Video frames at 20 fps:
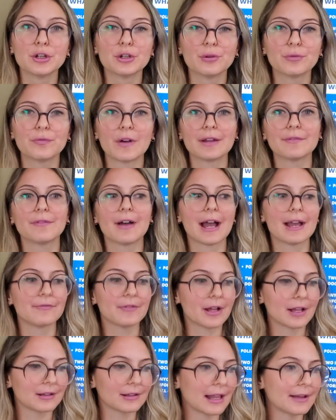two five five,
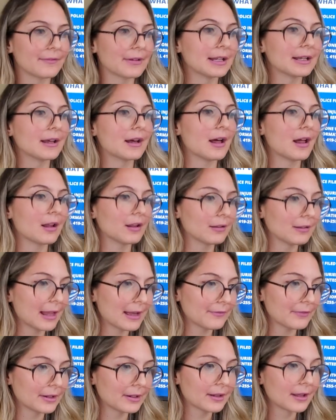one one one
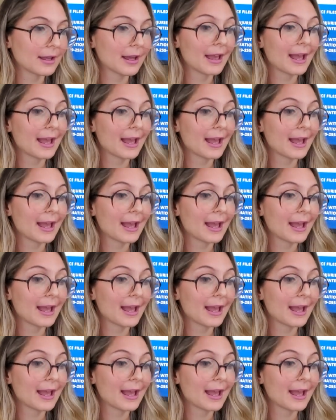one.